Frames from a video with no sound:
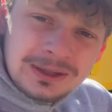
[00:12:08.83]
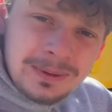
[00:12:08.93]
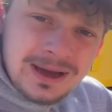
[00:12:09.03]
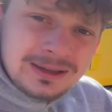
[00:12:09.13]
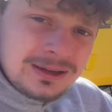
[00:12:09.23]

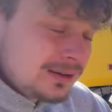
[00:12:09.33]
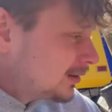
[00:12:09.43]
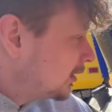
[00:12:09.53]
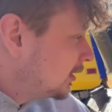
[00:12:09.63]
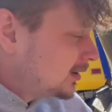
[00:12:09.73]
back
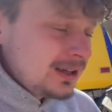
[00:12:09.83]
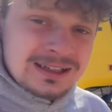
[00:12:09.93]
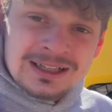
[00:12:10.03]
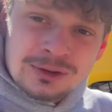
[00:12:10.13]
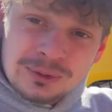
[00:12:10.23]
here
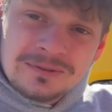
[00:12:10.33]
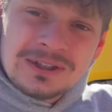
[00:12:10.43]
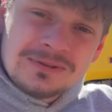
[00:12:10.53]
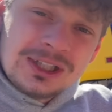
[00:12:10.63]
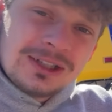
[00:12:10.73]
and then
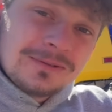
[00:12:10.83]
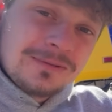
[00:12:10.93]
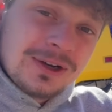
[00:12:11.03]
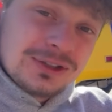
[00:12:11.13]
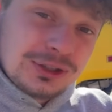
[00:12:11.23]
$350 in the front.